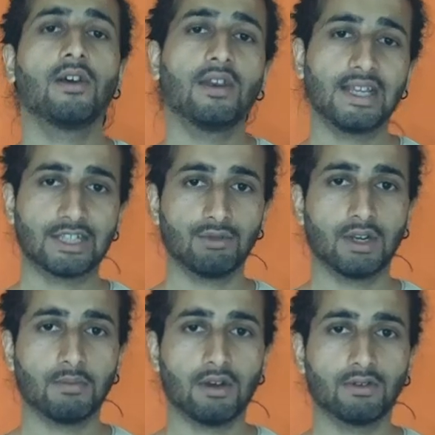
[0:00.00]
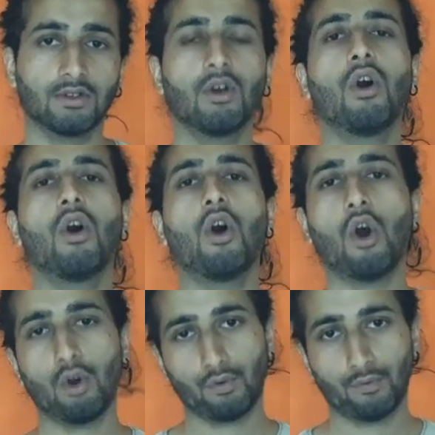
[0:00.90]
raise to an amount,
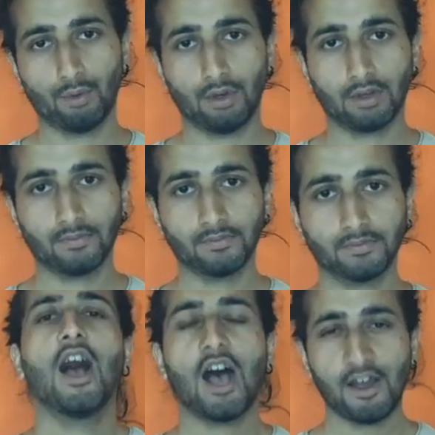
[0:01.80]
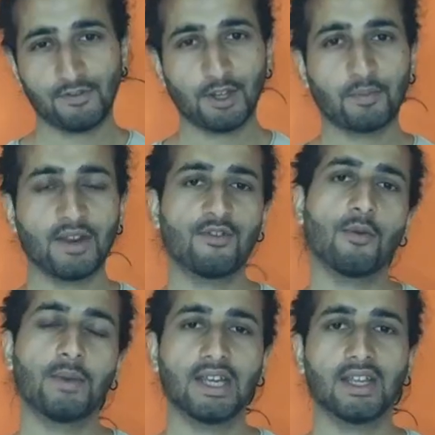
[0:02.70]
or fold. After the pre-flop
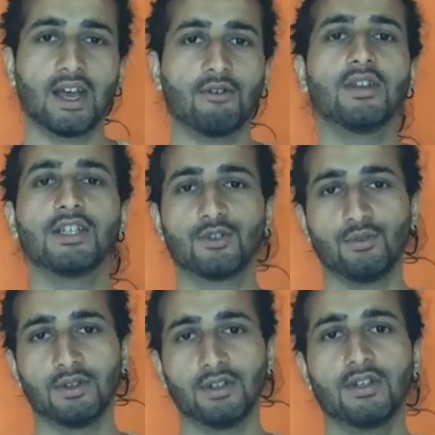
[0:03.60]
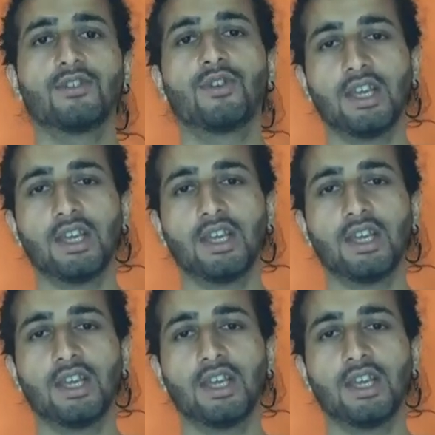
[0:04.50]
betting round is over, three